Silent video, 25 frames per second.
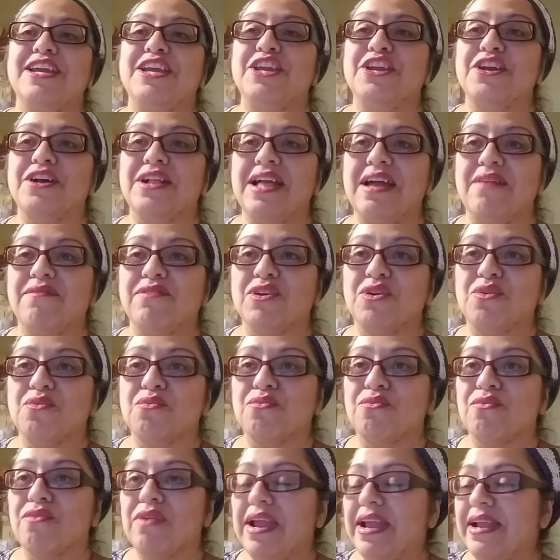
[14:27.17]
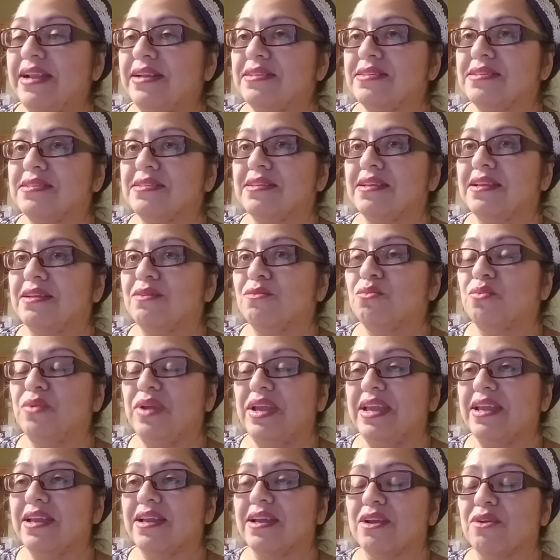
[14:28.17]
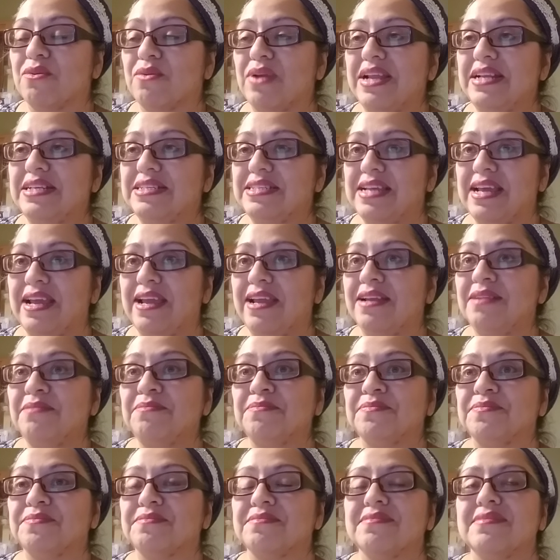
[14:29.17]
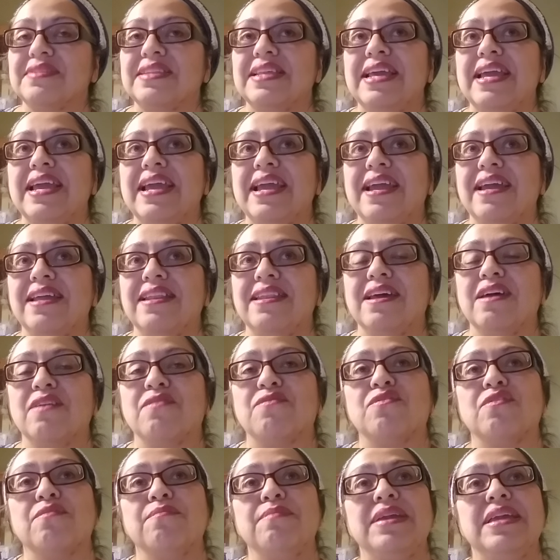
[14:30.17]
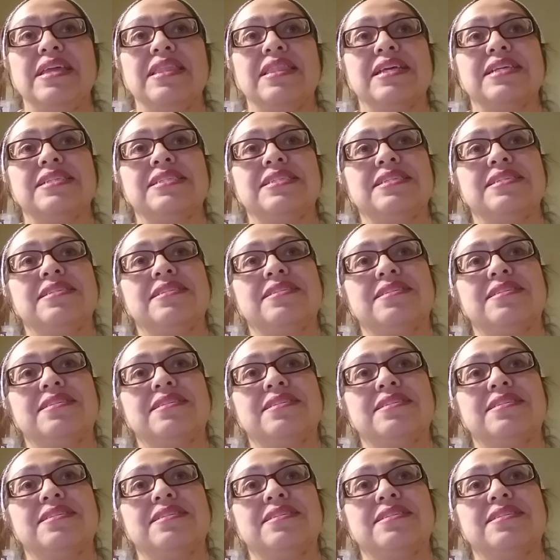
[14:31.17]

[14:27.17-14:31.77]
Y'all have a great week, a great day. And for me, this is